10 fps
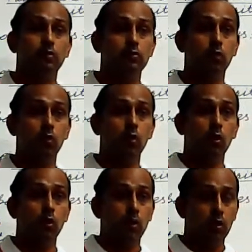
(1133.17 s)

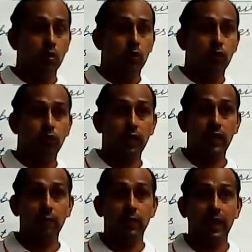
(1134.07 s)
So
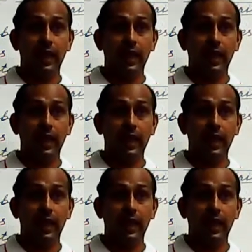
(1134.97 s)
frame